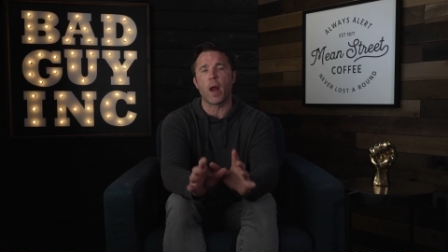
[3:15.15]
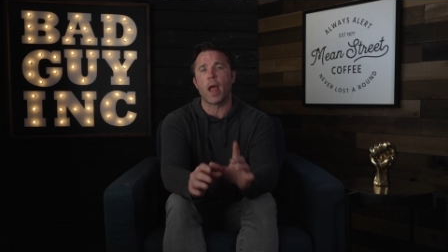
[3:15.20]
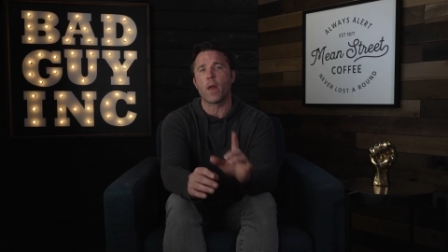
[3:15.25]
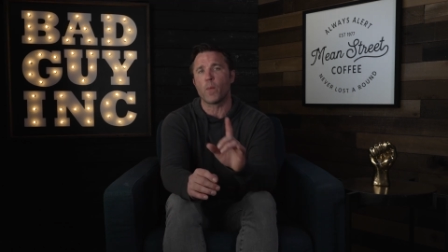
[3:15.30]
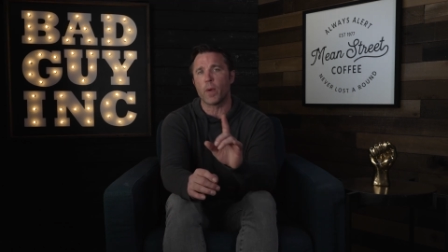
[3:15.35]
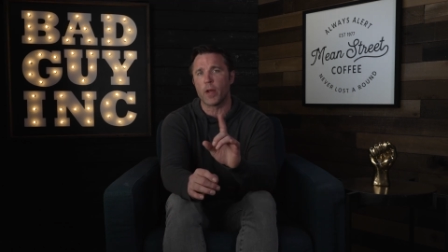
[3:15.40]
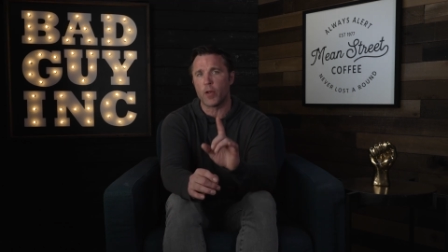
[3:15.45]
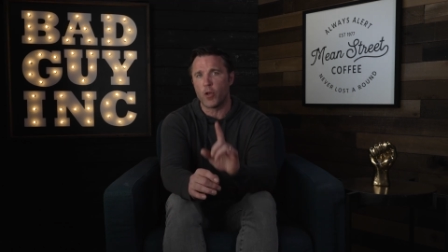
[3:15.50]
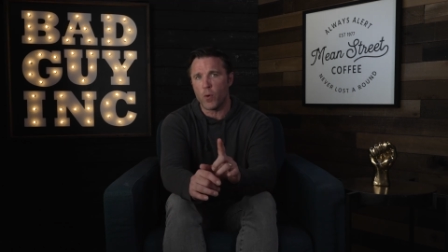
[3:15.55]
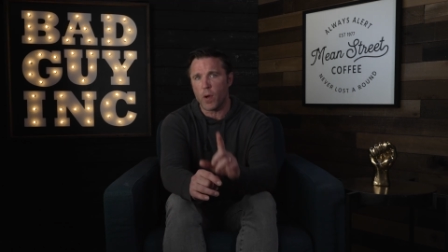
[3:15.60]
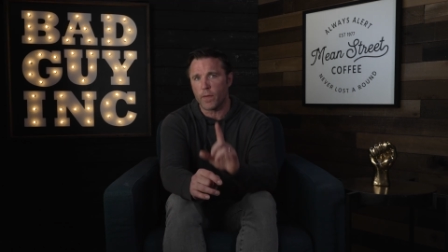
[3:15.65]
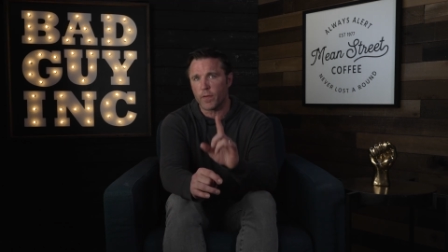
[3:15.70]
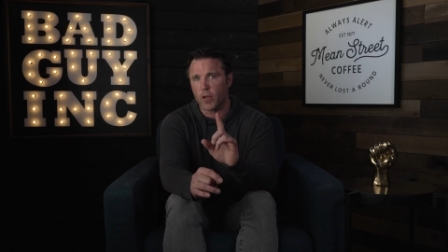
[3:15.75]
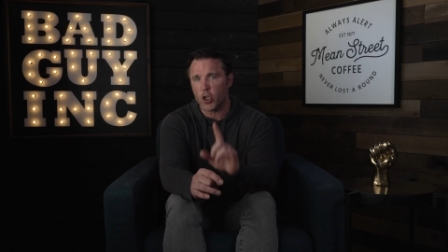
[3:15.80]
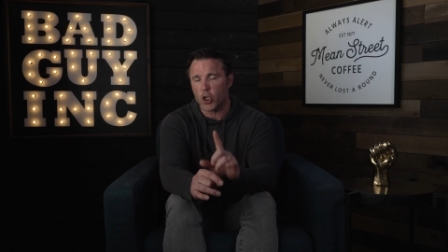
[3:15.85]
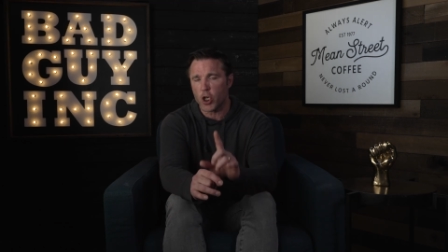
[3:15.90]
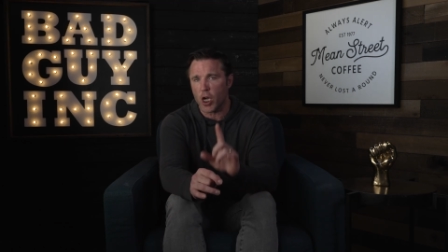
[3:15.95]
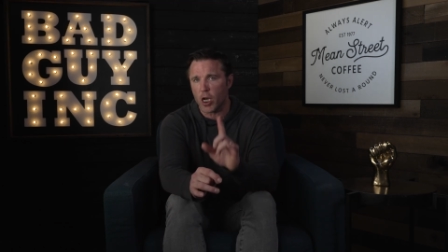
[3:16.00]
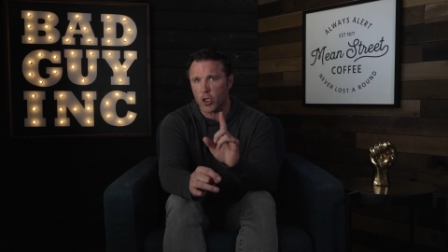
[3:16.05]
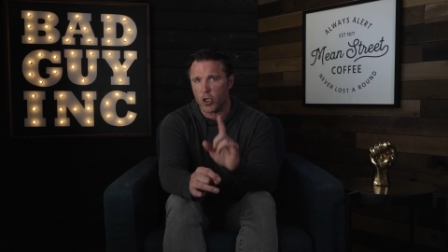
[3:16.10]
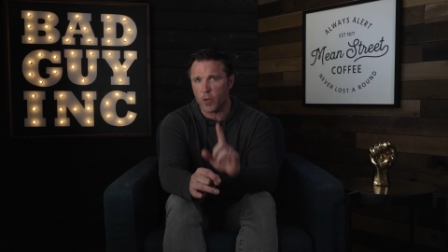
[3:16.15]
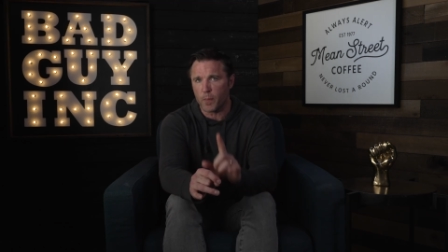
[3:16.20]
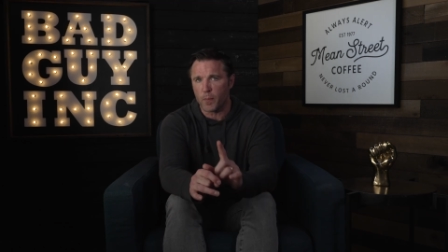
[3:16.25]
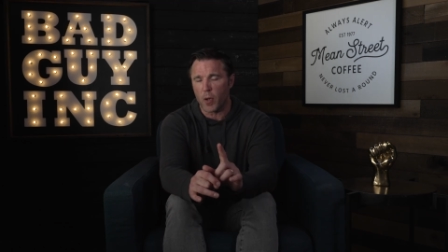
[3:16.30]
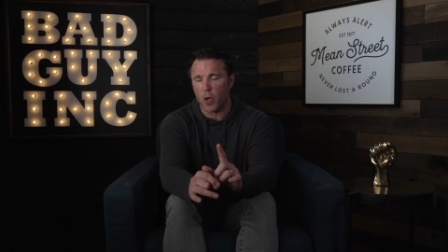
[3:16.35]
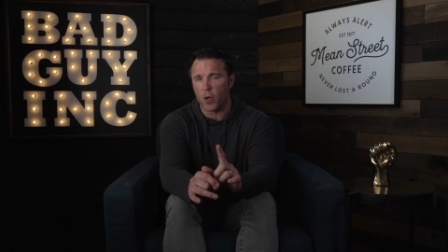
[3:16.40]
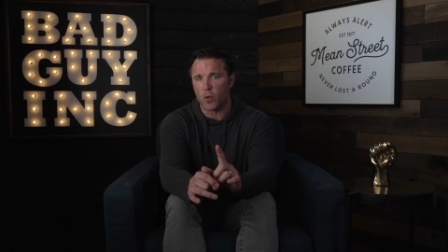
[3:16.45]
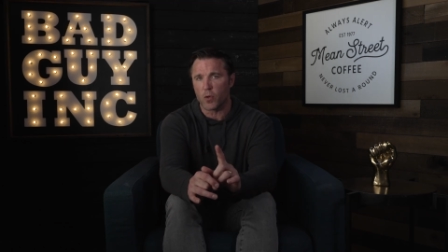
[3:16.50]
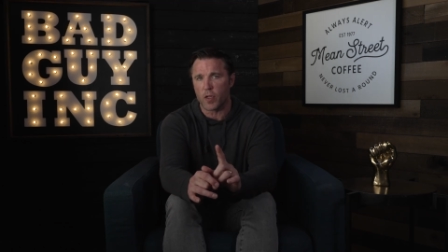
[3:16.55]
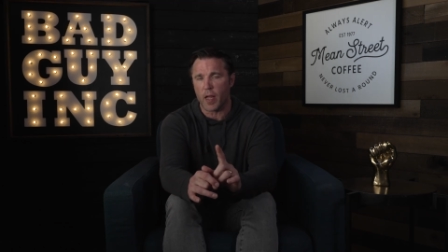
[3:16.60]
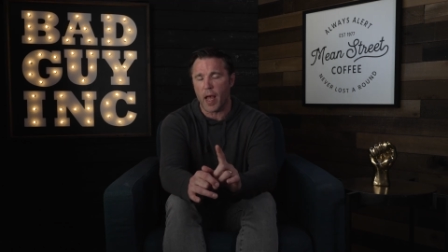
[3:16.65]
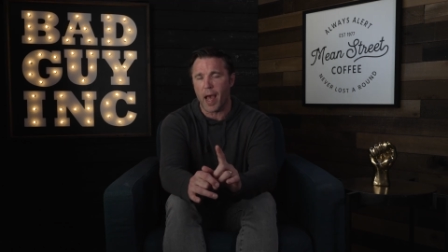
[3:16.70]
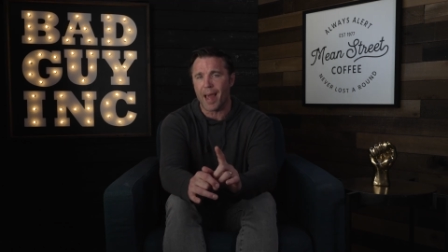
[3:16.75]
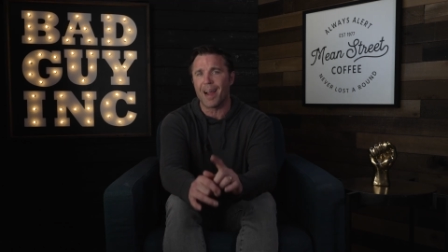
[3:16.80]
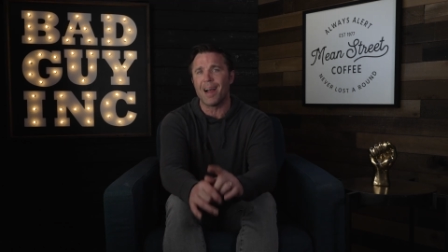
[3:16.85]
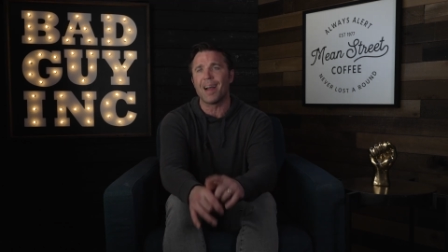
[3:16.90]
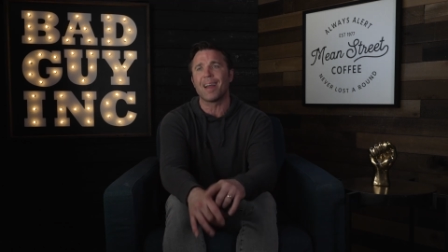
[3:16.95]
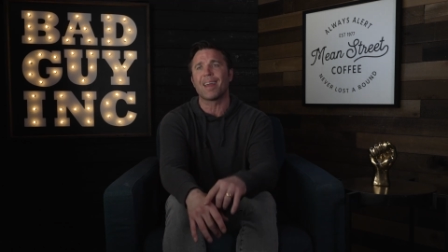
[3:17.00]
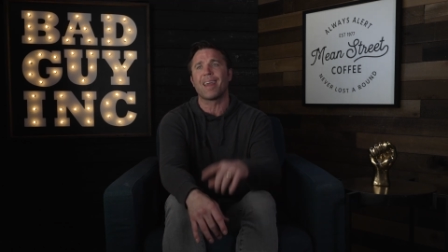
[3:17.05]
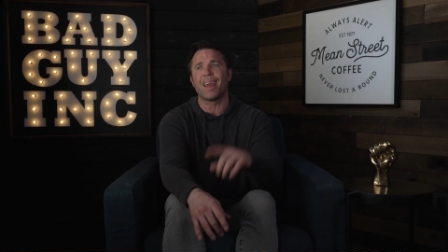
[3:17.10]
and we do have to juxtapose that
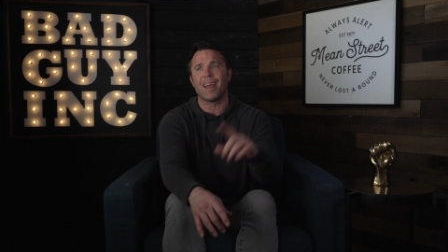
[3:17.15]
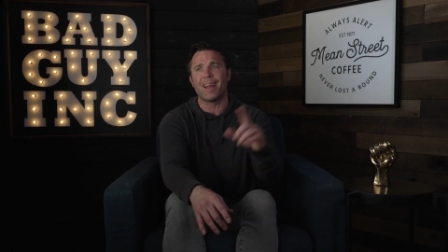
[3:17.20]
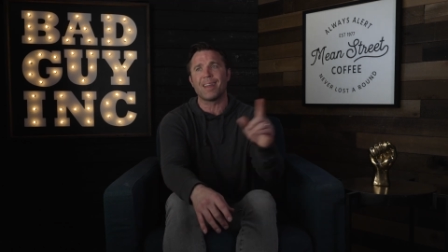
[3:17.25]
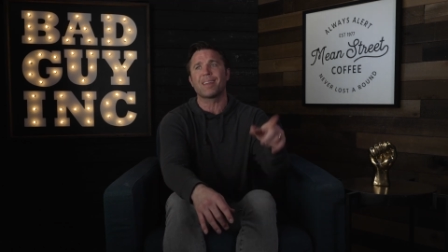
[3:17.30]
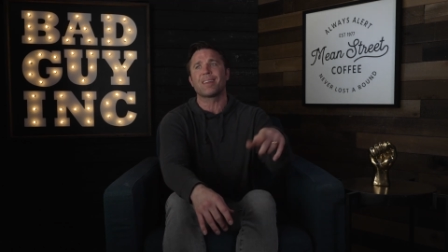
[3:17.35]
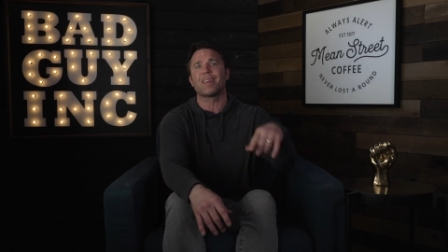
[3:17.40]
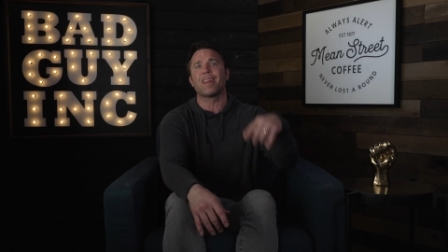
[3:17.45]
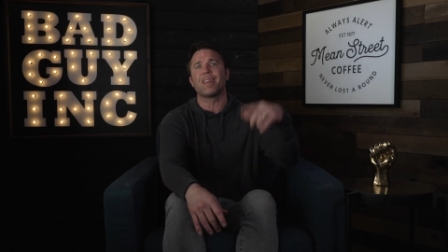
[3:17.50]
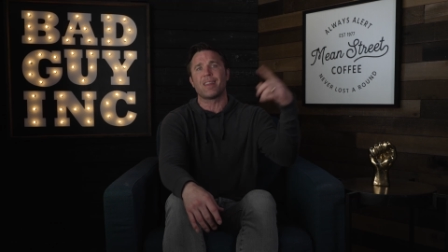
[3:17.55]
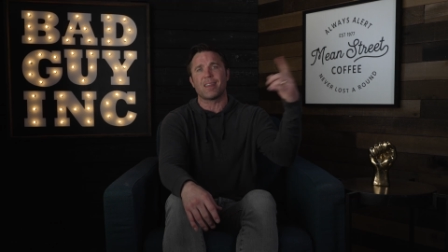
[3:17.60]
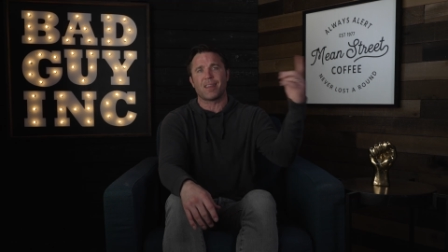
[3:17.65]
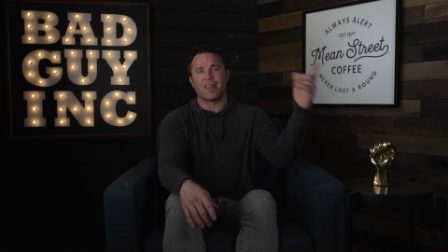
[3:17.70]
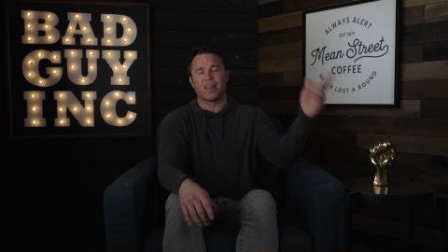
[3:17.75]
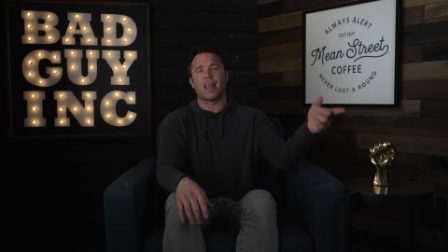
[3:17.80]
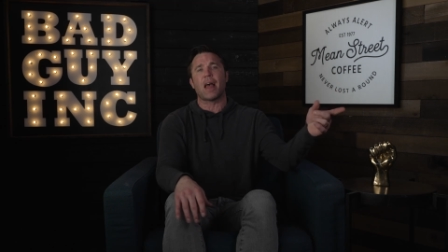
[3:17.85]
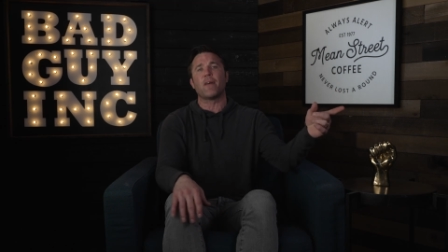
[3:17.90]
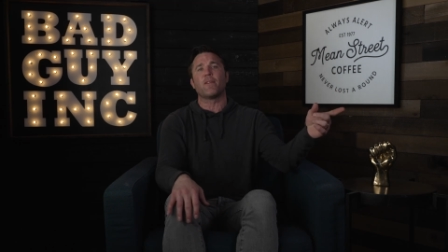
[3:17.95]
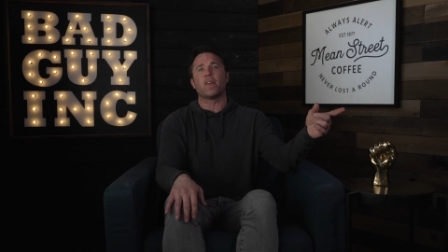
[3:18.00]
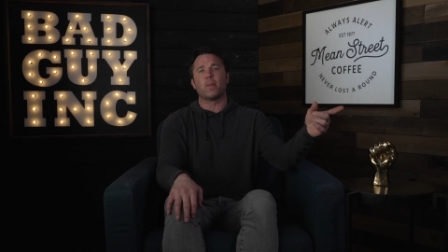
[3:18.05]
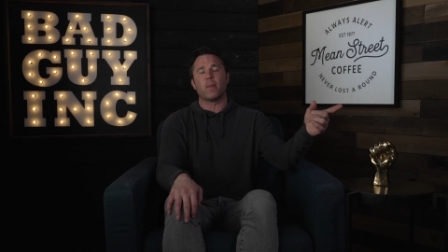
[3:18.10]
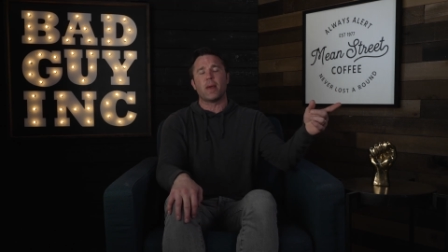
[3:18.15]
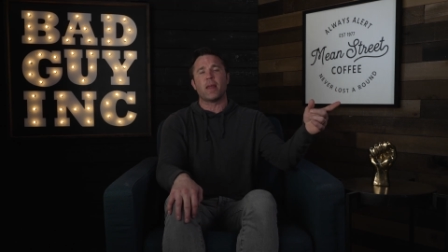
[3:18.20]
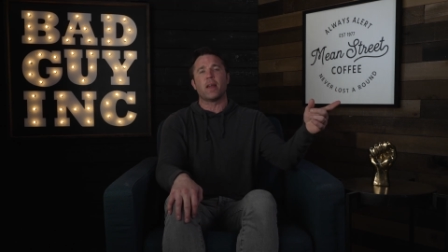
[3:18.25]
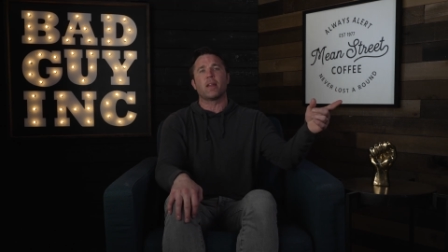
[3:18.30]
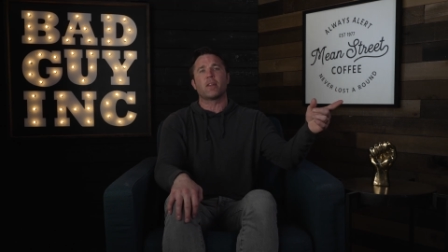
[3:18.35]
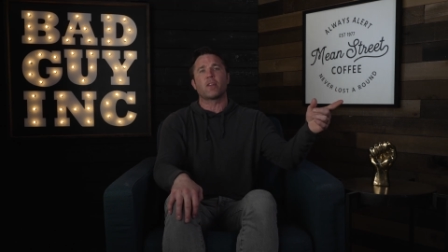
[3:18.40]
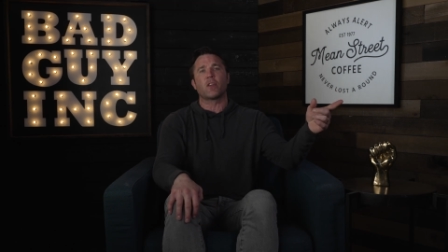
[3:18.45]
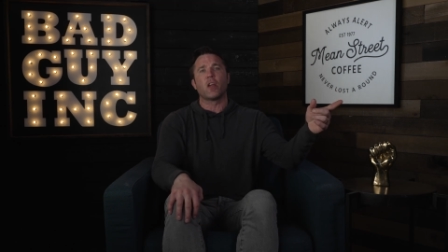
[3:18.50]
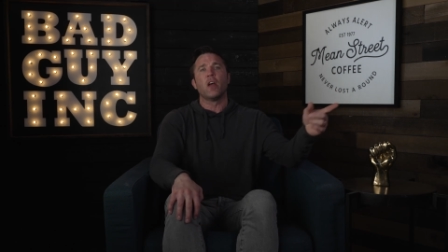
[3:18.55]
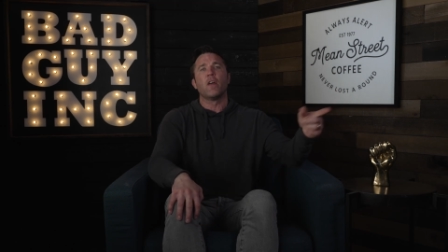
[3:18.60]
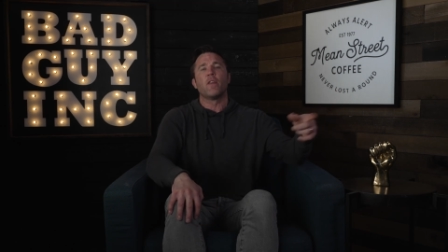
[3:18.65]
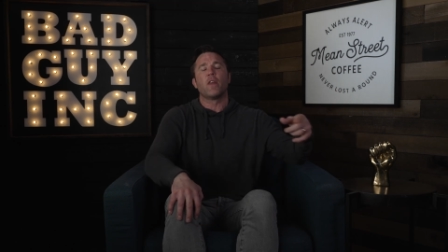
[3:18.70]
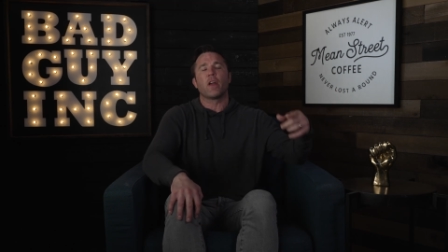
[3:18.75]
against the 7 minutes